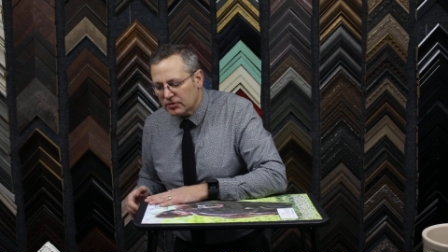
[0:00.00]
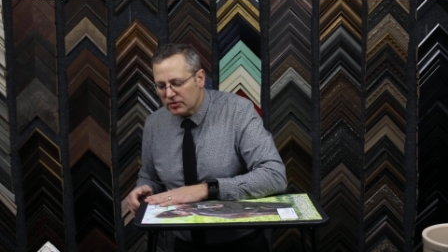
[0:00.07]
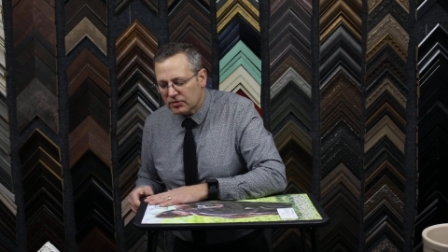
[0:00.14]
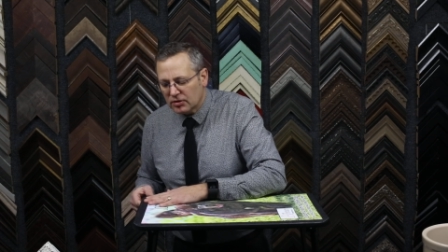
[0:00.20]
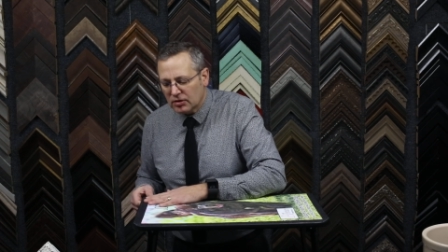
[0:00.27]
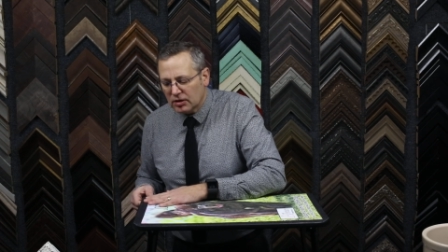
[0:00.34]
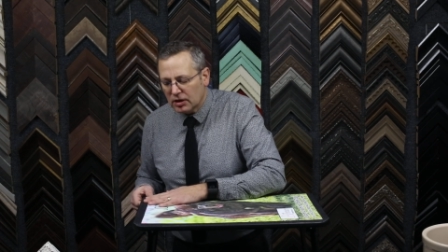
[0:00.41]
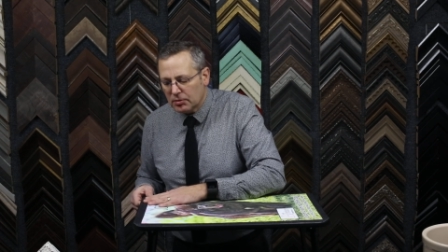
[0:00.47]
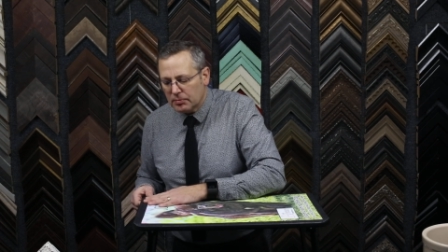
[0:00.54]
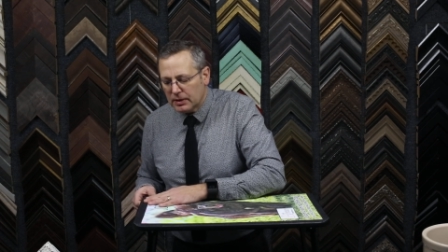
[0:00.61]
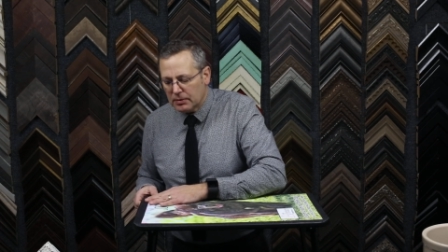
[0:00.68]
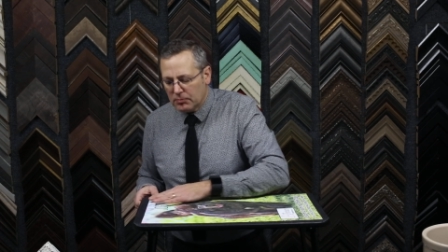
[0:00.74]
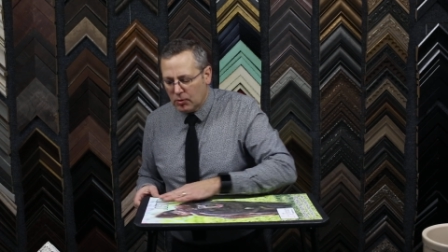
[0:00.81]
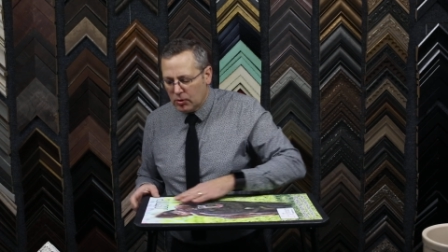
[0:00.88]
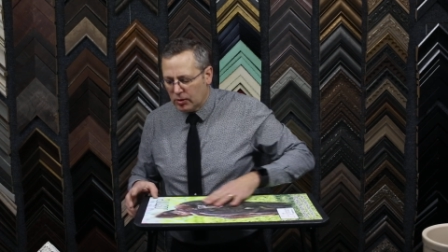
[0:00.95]
just a little
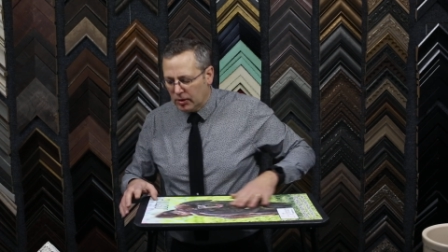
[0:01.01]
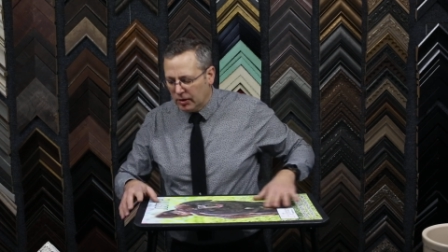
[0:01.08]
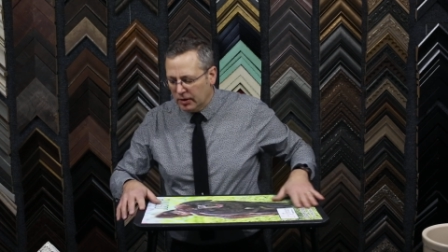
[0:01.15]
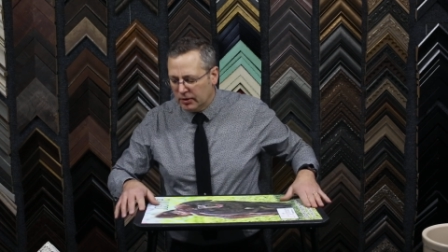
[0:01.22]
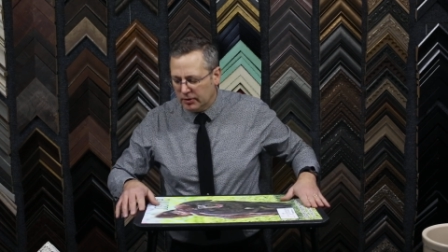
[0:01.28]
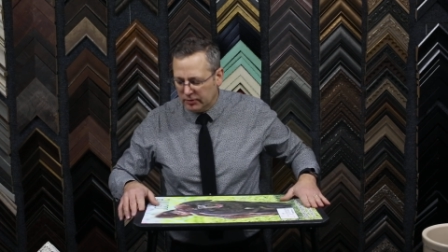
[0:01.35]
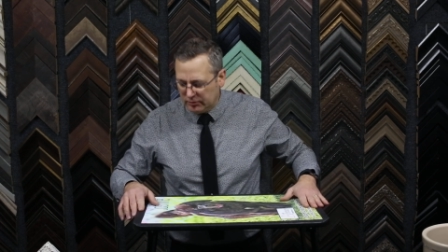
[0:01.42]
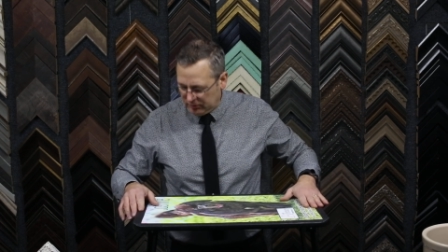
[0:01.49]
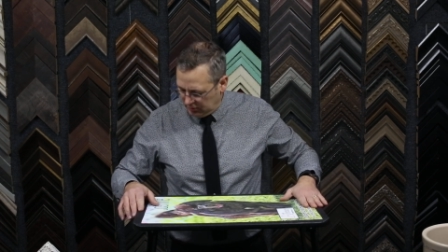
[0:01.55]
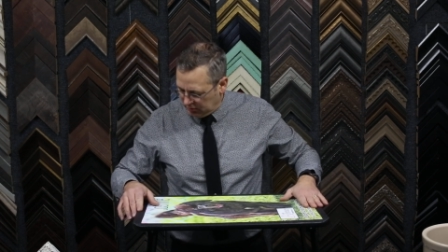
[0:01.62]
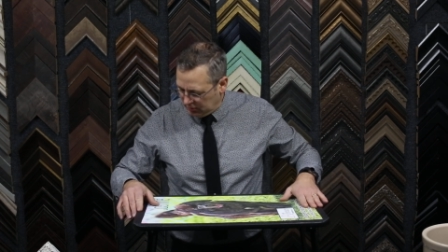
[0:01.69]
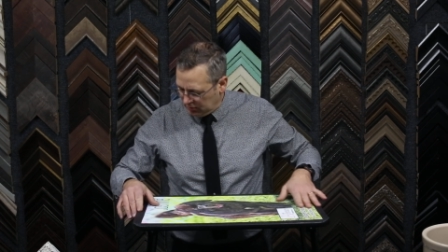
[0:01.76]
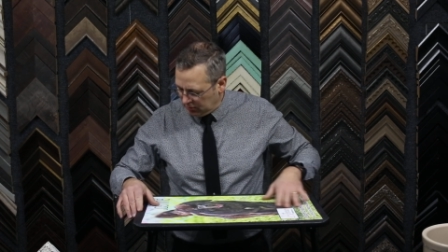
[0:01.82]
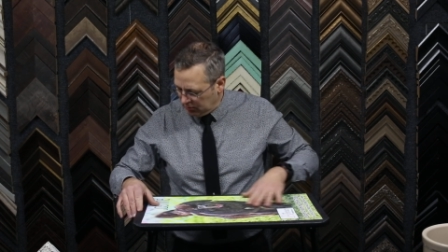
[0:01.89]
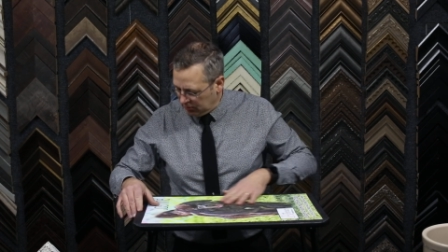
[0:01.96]
bit more.
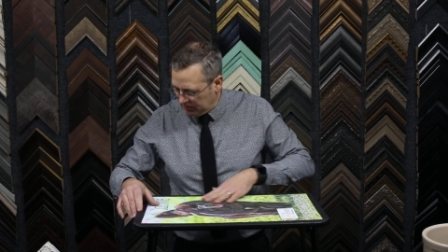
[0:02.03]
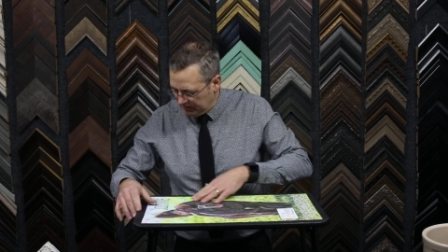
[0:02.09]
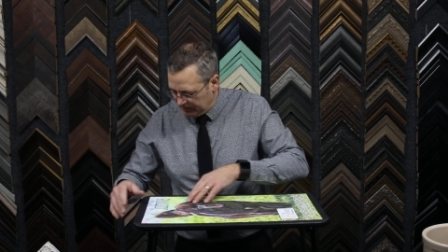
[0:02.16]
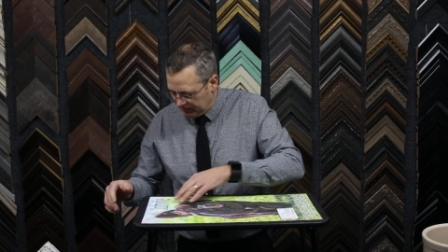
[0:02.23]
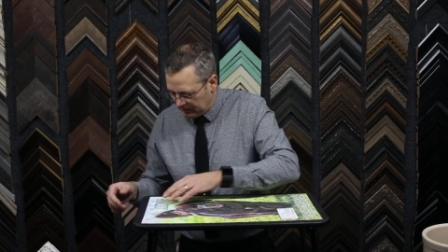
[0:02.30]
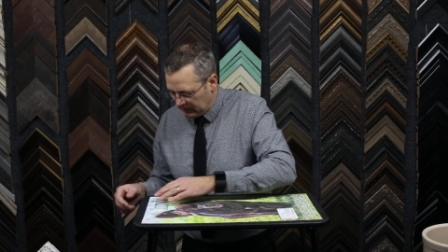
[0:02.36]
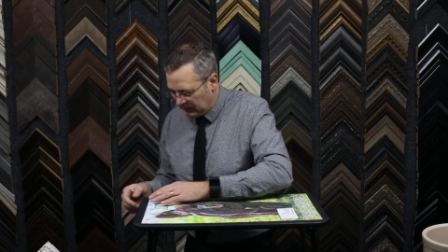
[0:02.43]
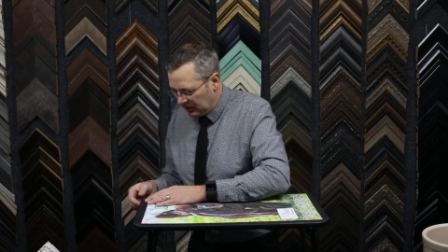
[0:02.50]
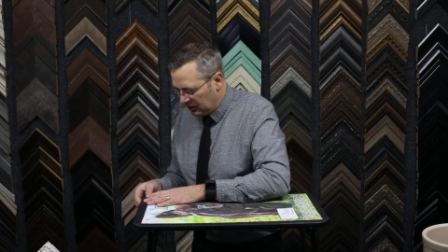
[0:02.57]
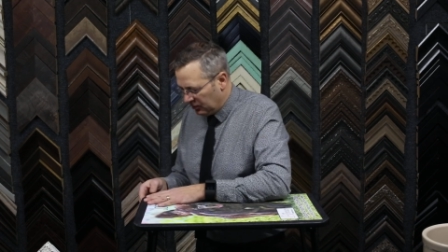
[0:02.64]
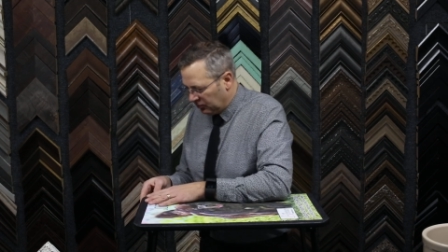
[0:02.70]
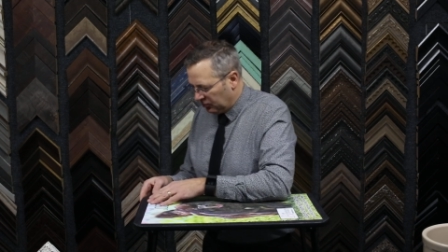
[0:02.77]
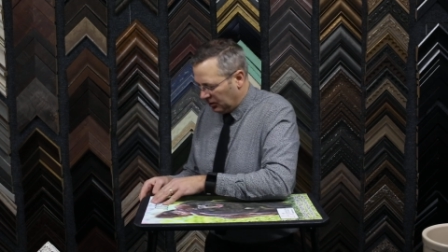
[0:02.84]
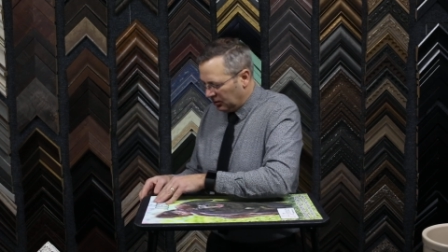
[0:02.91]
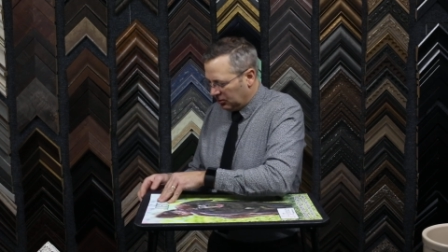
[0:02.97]

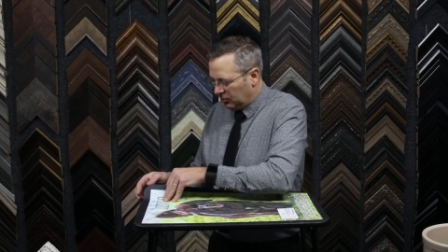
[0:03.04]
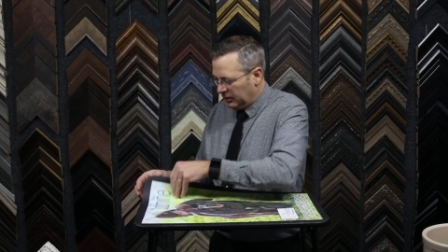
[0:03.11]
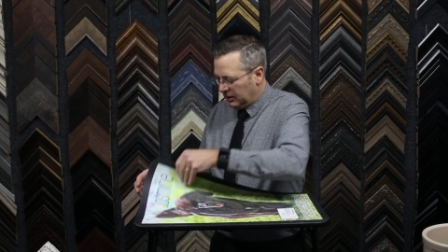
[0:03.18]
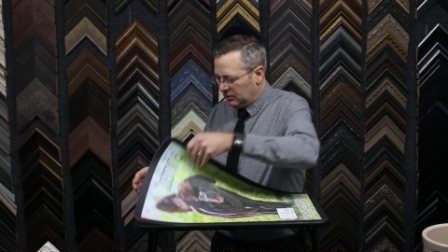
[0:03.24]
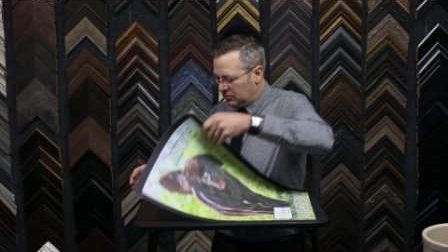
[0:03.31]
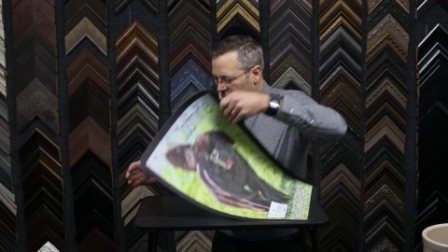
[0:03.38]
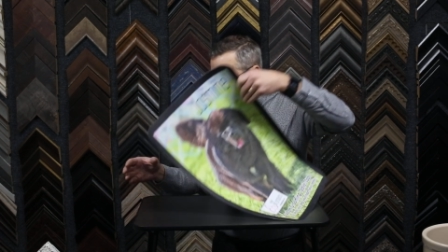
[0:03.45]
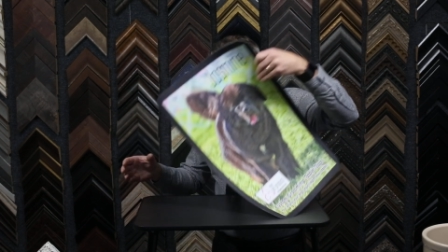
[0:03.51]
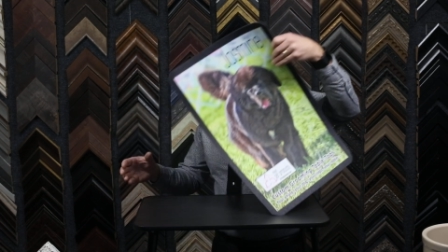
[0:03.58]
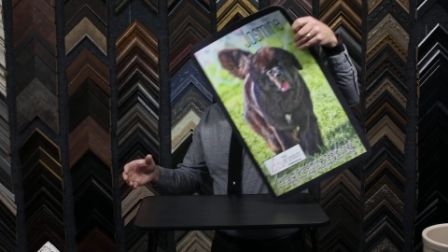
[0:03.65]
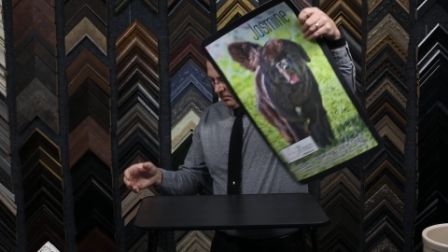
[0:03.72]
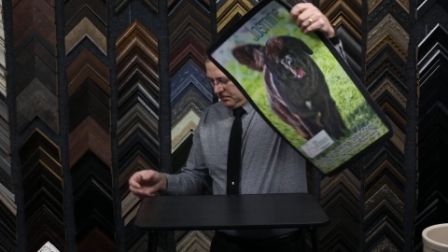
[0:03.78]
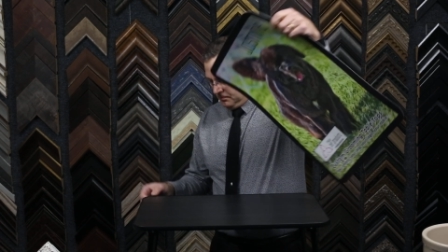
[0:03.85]
So I'll go ahead and do that.